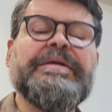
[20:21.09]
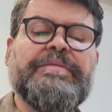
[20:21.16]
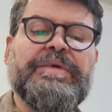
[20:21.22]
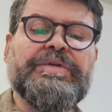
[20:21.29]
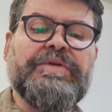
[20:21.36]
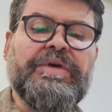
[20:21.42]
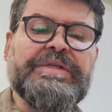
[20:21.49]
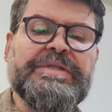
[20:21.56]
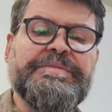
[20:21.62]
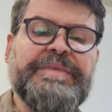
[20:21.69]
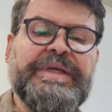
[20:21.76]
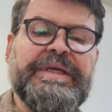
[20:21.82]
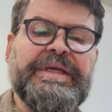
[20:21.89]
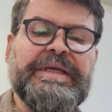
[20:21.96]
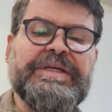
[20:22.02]
Botox
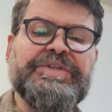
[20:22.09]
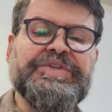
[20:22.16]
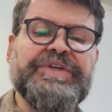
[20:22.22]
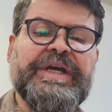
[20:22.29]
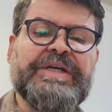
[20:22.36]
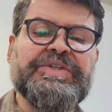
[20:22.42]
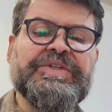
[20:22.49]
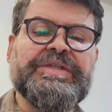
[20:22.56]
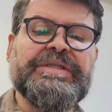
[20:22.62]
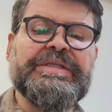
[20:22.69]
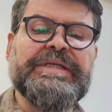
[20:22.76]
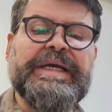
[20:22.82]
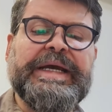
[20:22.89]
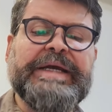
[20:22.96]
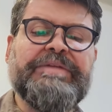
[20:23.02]
B
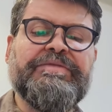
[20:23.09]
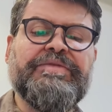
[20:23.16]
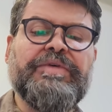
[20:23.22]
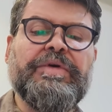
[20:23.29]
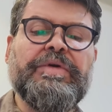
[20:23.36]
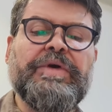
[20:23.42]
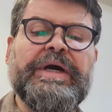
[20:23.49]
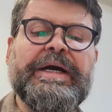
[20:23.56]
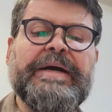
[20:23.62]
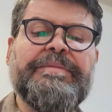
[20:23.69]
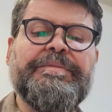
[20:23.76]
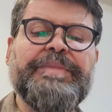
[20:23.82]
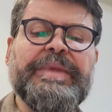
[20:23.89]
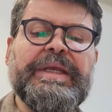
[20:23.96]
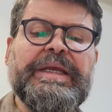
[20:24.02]
injections at
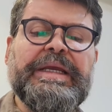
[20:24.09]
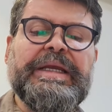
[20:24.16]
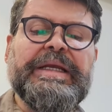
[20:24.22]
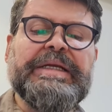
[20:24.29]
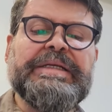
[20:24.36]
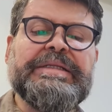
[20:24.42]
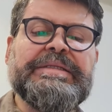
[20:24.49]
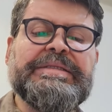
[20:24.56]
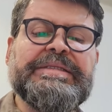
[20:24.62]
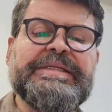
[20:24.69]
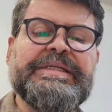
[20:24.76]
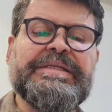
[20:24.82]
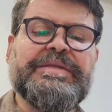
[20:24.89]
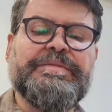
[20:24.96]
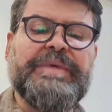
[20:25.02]
follow-up in
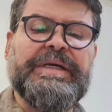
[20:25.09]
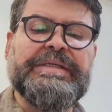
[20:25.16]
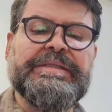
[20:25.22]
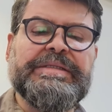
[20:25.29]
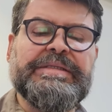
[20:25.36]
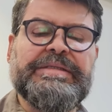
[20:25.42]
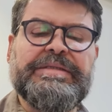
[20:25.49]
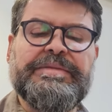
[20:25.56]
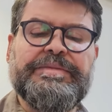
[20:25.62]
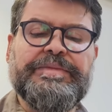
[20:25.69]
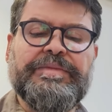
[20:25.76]
6 months.